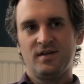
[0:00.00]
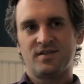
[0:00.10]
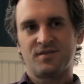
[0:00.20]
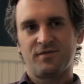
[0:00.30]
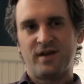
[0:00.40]

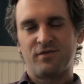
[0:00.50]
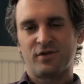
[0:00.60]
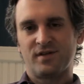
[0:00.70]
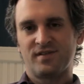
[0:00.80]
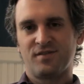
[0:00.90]
It's a
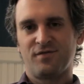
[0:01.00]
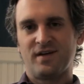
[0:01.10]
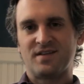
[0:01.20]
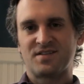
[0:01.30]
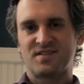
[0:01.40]
favorite
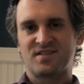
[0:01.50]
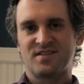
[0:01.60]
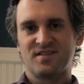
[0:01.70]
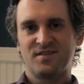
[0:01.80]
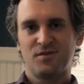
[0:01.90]

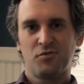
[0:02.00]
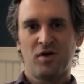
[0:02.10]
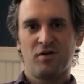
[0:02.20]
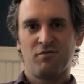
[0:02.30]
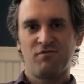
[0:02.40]
defense
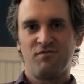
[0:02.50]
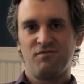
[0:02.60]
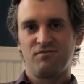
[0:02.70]
of